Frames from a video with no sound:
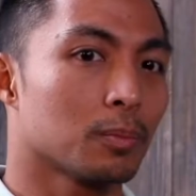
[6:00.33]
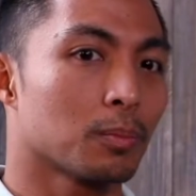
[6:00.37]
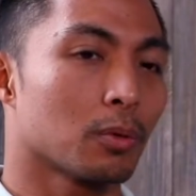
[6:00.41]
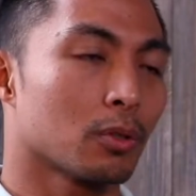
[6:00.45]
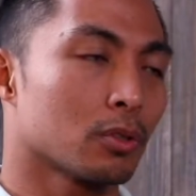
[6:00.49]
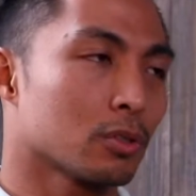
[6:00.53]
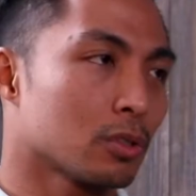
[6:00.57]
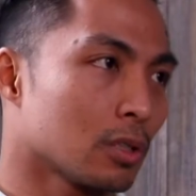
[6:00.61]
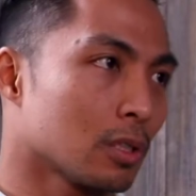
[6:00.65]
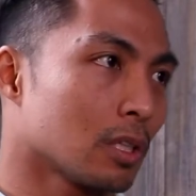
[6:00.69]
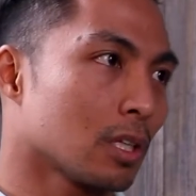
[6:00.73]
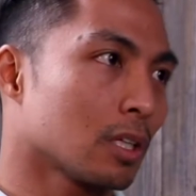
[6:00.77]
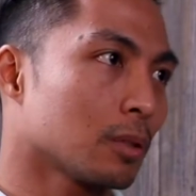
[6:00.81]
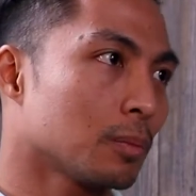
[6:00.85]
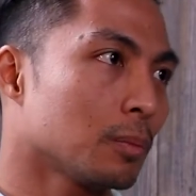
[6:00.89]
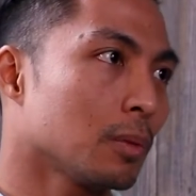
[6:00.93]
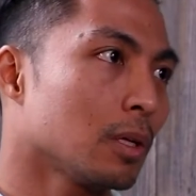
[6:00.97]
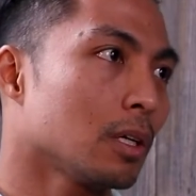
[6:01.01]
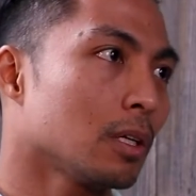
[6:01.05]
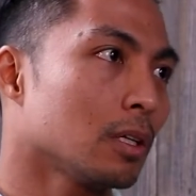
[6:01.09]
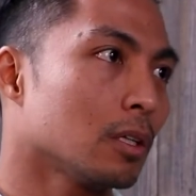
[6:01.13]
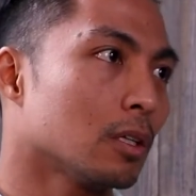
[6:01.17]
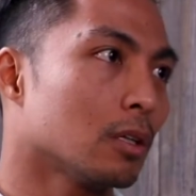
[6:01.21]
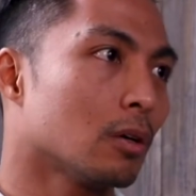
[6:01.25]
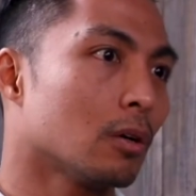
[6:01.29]
person like
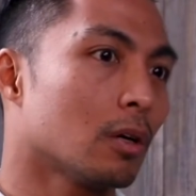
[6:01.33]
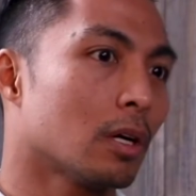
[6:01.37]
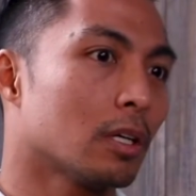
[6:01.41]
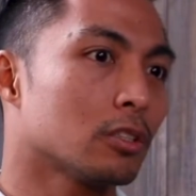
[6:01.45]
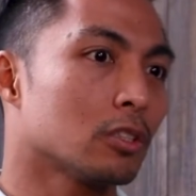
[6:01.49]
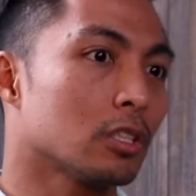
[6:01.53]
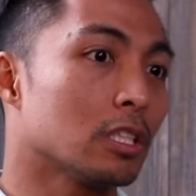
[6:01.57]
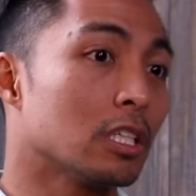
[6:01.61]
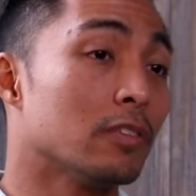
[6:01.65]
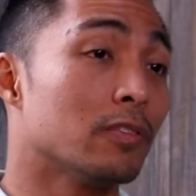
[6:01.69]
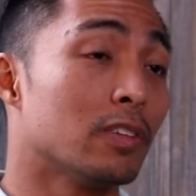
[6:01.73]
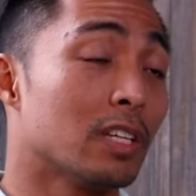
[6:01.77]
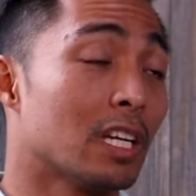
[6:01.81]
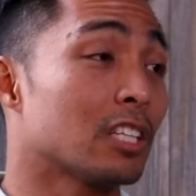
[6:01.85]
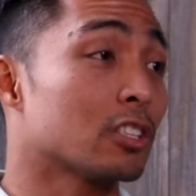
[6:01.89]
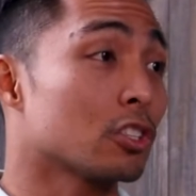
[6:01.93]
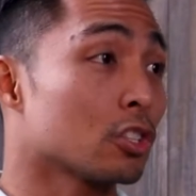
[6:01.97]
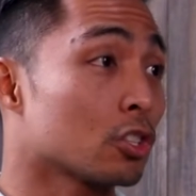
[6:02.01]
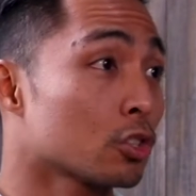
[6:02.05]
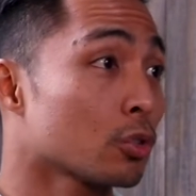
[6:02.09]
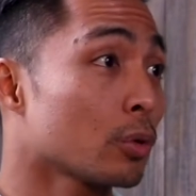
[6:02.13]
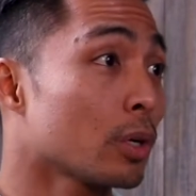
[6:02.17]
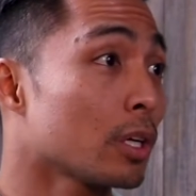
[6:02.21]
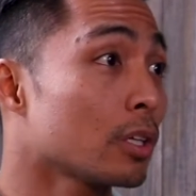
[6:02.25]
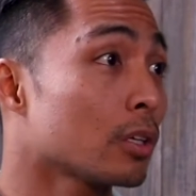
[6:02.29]
me, you know, even as a
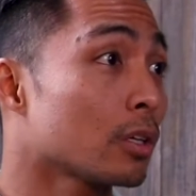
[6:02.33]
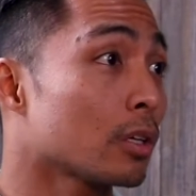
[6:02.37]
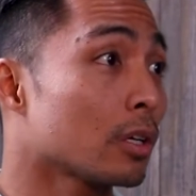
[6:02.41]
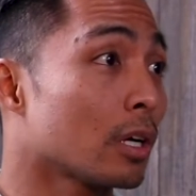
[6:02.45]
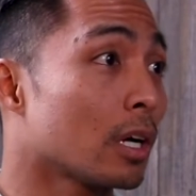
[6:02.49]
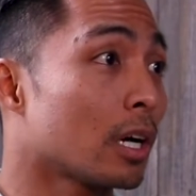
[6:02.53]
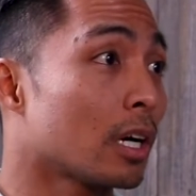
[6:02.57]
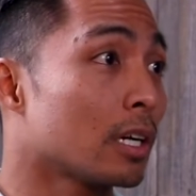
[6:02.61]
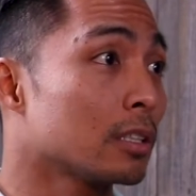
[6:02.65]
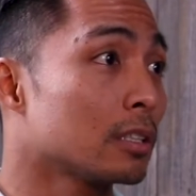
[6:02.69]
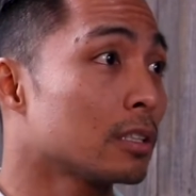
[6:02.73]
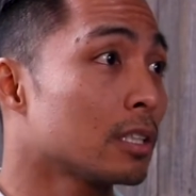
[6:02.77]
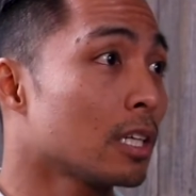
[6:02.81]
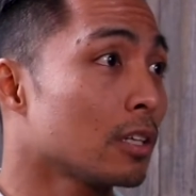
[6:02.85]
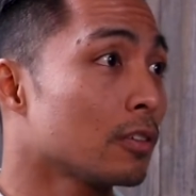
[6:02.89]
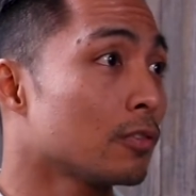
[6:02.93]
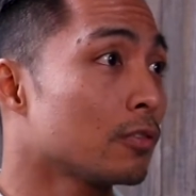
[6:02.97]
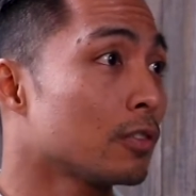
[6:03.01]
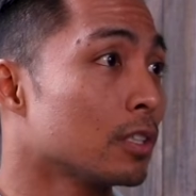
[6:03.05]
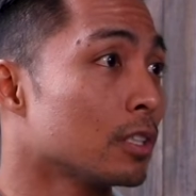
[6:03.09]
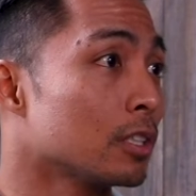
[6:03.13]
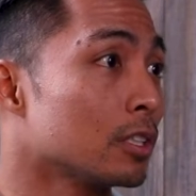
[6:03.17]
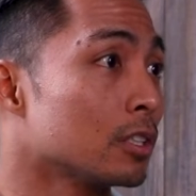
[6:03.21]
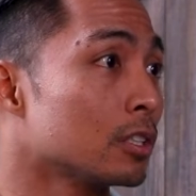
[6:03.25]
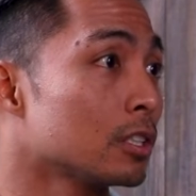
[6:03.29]
trainer, I take
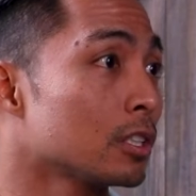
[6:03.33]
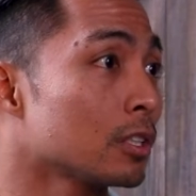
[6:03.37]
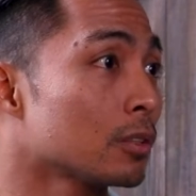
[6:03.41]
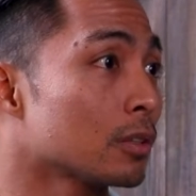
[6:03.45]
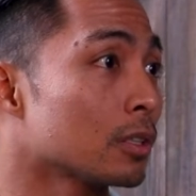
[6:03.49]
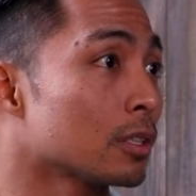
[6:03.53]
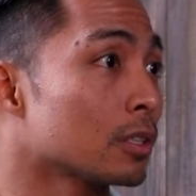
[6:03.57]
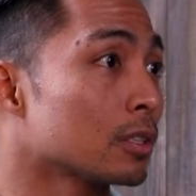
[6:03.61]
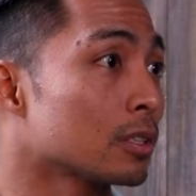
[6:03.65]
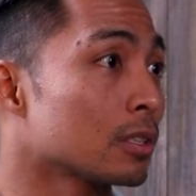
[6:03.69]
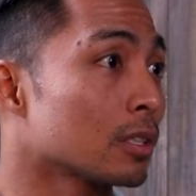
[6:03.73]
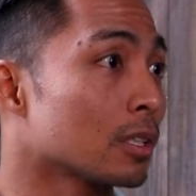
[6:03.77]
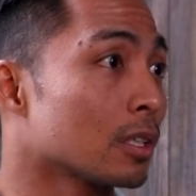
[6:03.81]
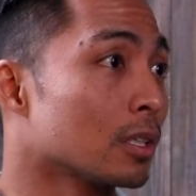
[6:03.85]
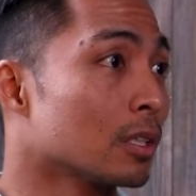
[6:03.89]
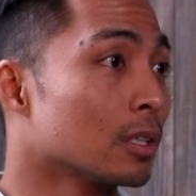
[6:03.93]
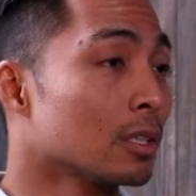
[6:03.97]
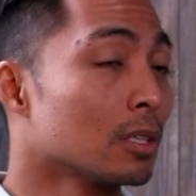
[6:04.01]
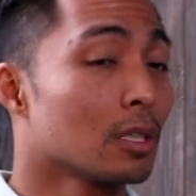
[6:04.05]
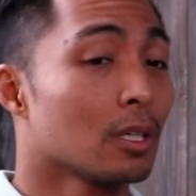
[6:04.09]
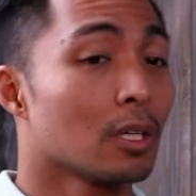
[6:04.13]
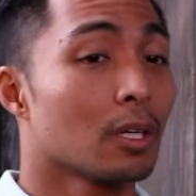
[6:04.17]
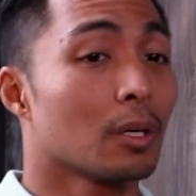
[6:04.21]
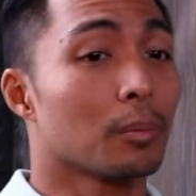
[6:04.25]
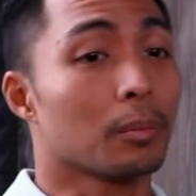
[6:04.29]
fitness seriously.
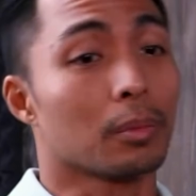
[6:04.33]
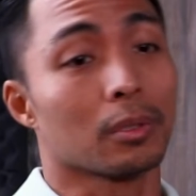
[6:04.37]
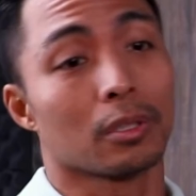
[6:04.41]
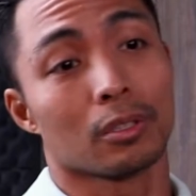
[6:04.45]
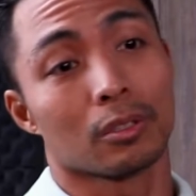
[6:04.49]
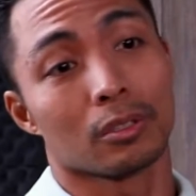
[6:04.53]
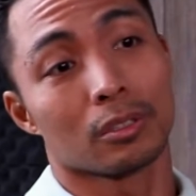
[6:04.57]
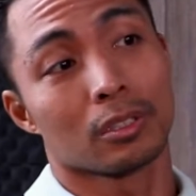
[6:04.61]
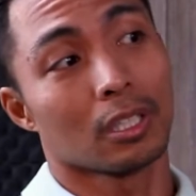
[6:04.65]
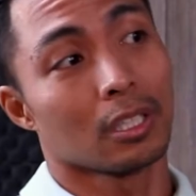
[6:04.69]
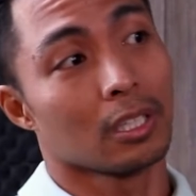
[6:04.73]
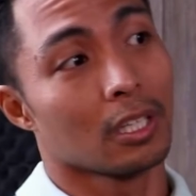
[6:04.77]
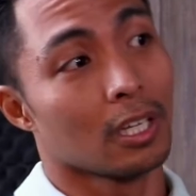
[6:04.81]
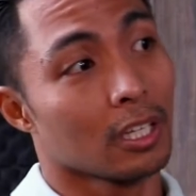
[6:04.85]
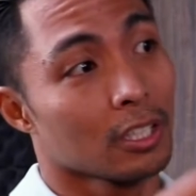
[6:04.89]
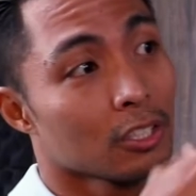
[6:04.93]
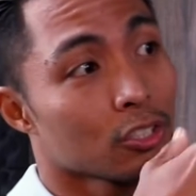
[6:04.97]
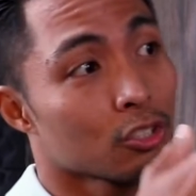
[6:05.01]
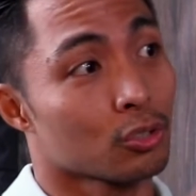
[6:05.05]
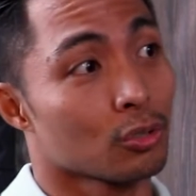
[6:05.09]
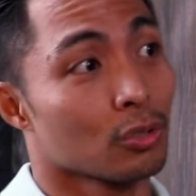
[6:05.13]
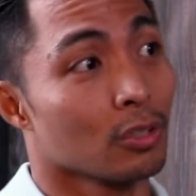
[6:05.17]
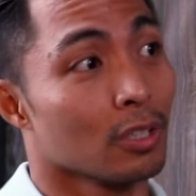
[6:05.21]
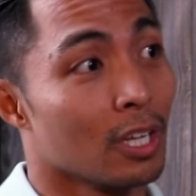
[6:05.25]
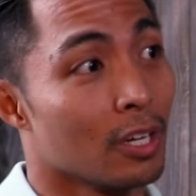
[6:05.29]
But there's that
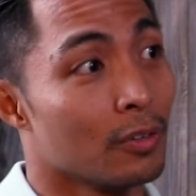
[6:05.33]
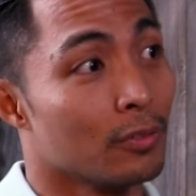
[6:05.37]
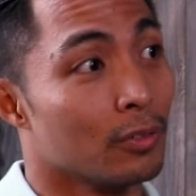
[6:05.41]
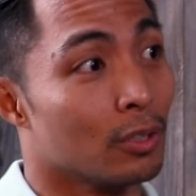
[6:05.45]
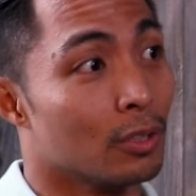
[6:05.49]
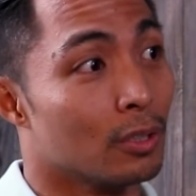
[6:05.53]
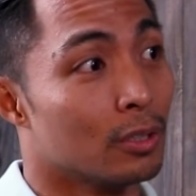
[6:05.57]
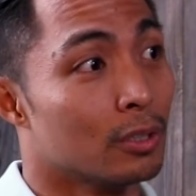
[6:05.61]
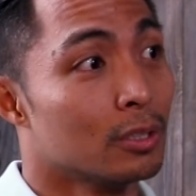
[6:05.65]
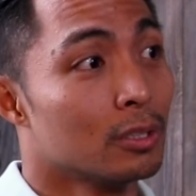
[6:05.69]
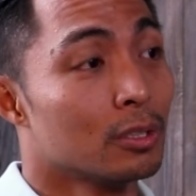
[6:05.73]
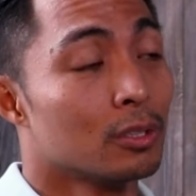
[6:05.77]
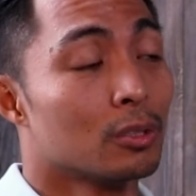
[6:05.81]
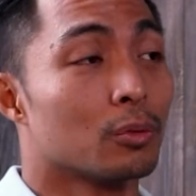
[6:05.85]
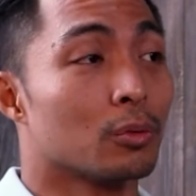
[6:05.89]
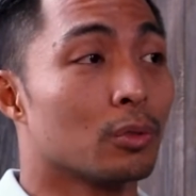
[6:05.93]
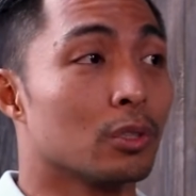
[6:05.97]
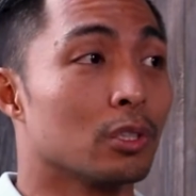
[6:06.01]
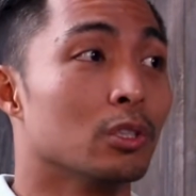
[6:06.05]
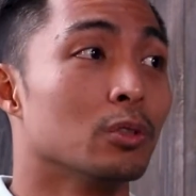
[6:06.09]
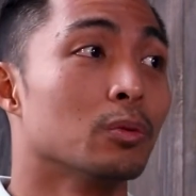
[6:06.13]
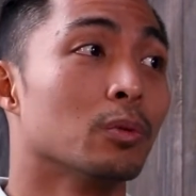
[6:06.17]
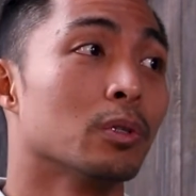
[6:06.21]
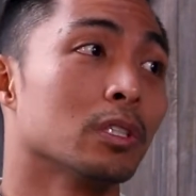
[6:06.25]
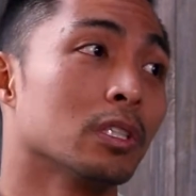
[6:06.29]
extra level where
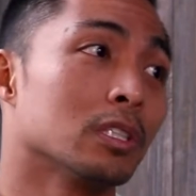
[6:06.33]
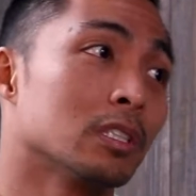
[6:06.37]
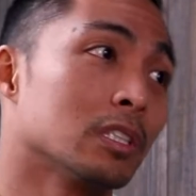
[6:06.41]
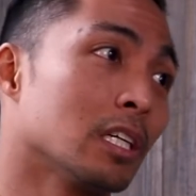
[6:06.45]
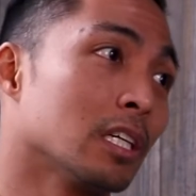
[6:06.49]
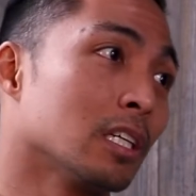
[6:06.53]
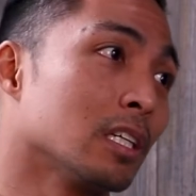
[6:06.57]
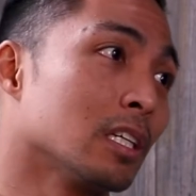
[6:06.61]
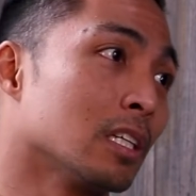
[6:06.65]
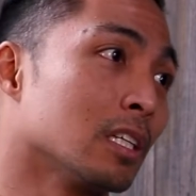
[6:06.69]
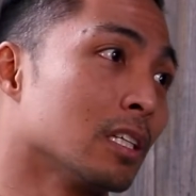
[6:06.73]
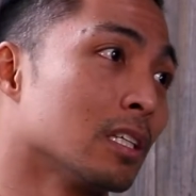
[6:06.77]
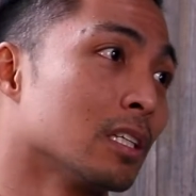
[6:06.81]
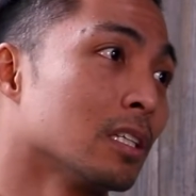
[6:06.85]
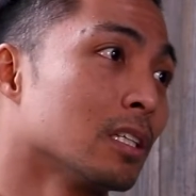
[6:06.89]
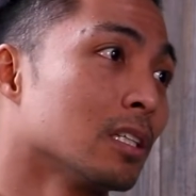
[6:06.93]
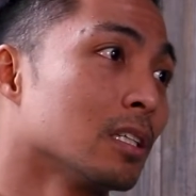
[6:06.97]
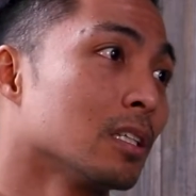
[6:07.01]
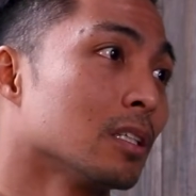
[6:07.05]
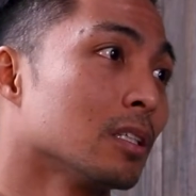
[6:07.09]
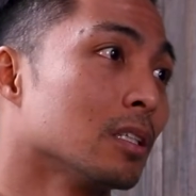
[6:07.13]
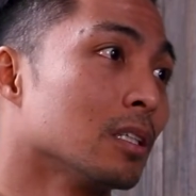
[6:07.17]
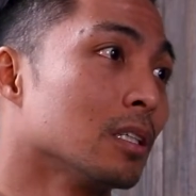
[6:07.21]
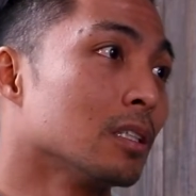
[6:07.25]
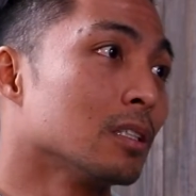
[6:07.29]
you want to take it
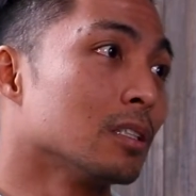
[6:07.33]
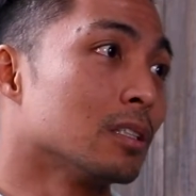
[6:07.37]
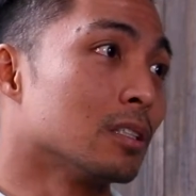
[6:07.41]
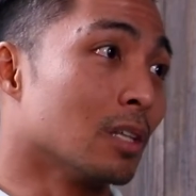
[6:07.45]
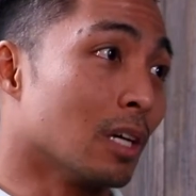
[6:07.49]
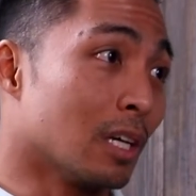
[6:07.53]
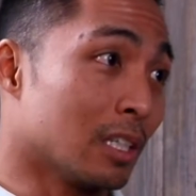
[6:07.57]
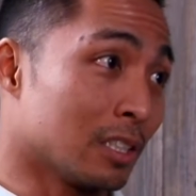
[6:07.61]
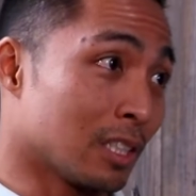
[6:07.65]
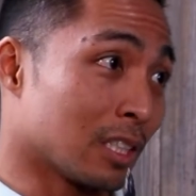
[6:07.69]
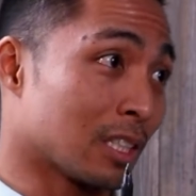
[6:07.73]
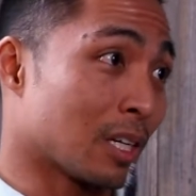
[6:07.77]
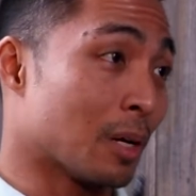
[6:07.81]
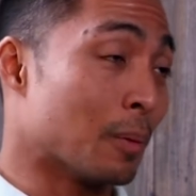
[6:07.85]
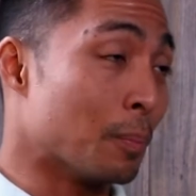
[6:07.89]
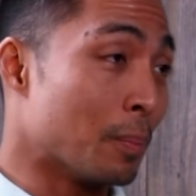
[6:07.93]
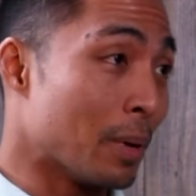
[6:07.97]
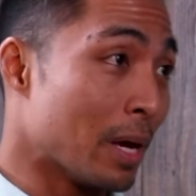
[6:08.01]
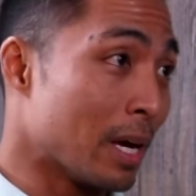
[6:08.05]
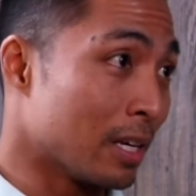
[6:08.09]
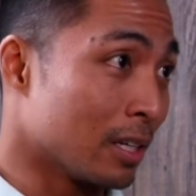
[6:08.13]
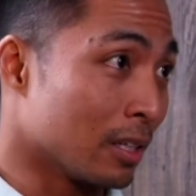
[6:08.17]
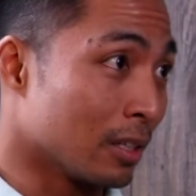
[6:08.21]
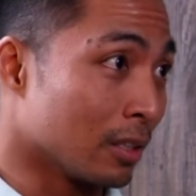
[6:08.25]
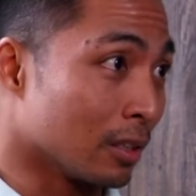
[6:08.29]
as a
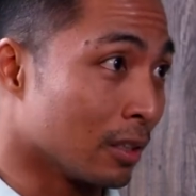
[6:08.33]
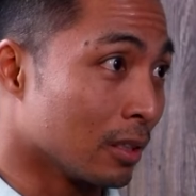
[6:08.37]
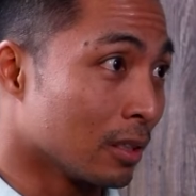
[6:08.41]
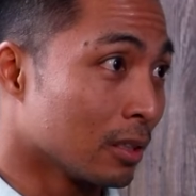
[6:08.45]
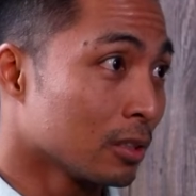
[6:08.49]
competitor.